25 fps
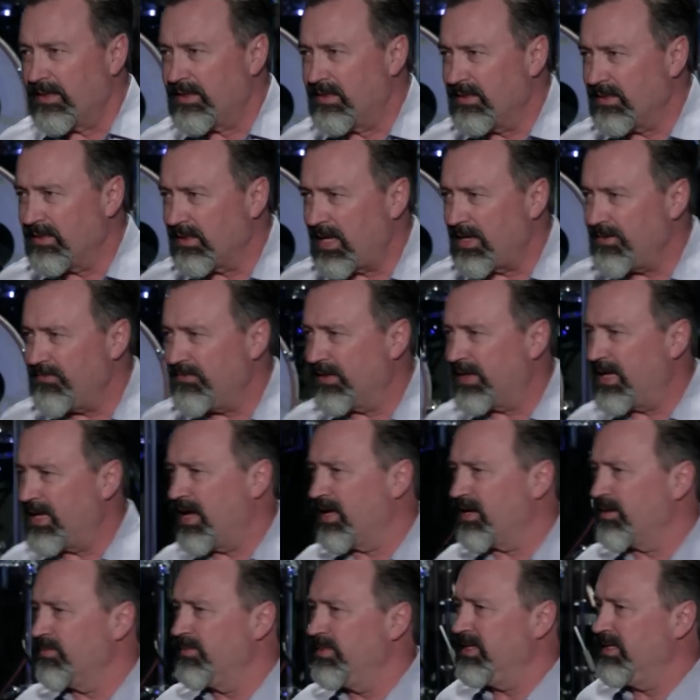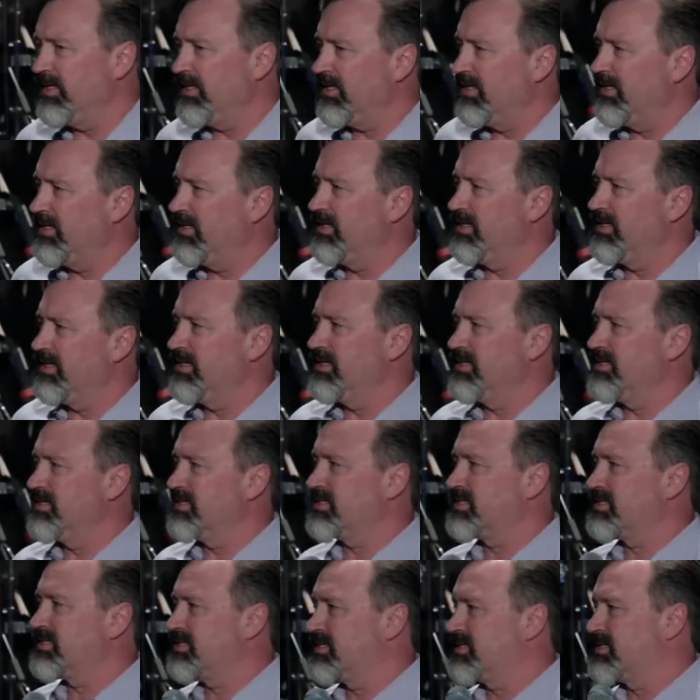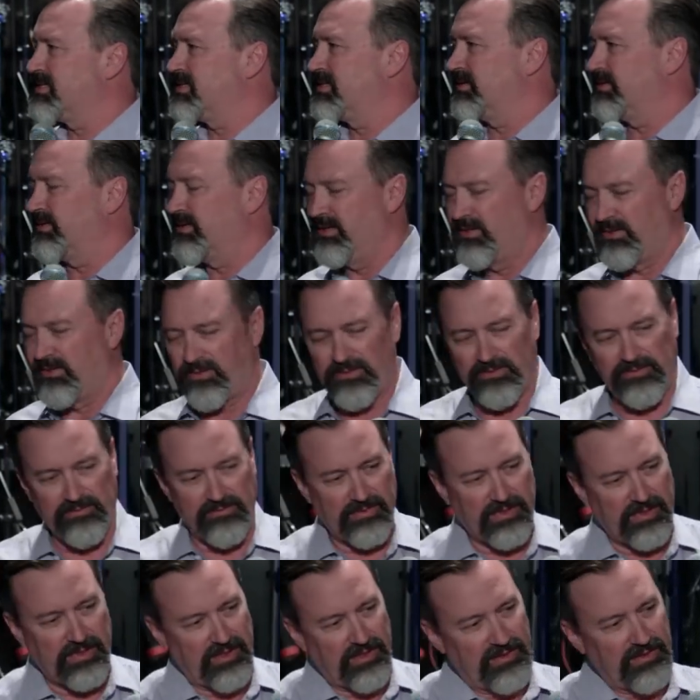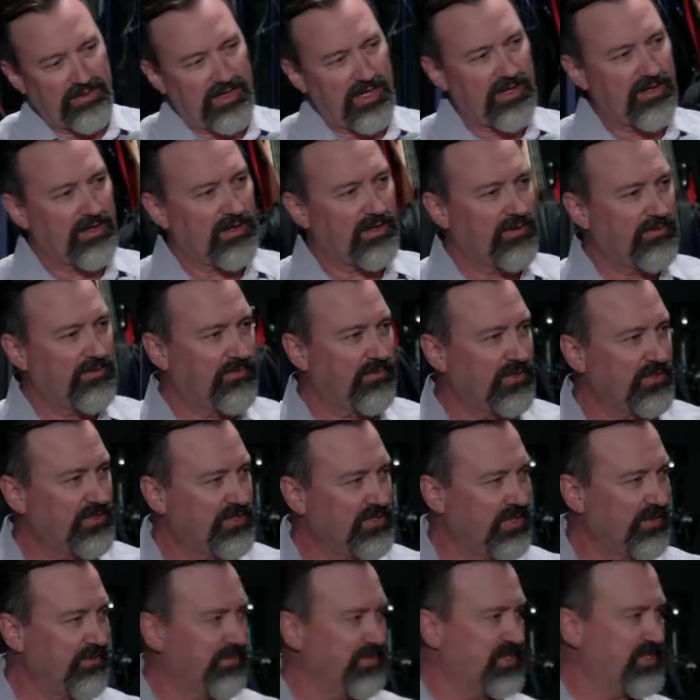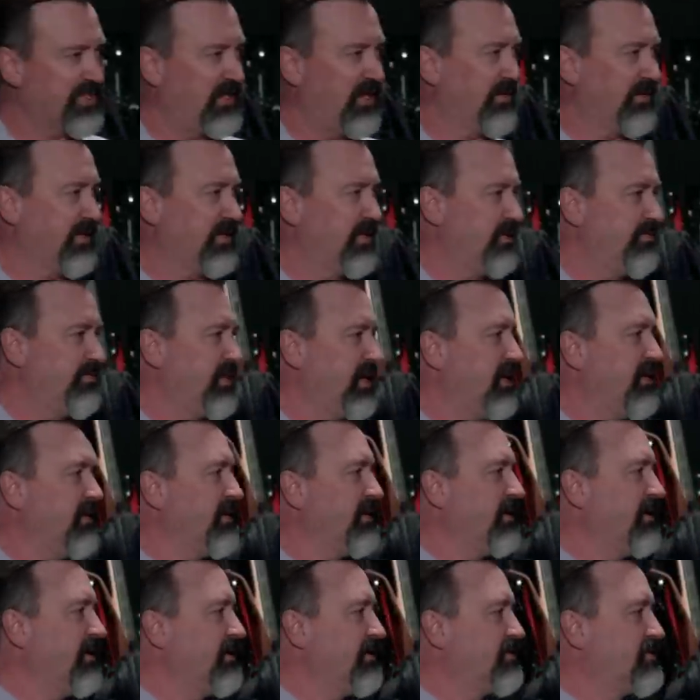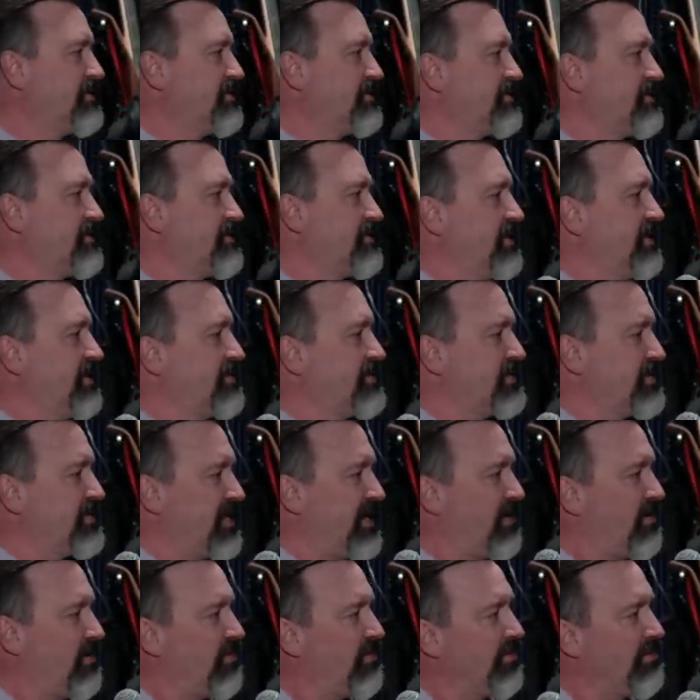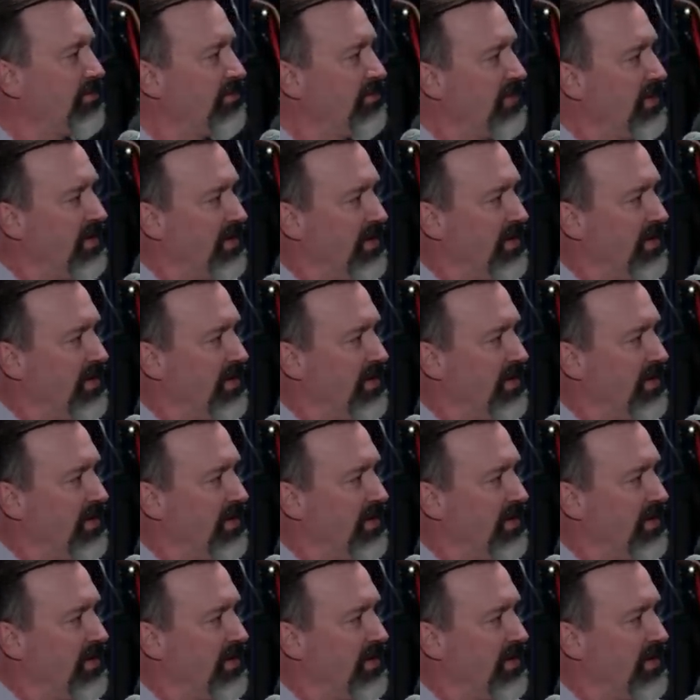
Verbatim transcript: the Life Academy is, you know, a lot of what Jen was talking about. It's, it's our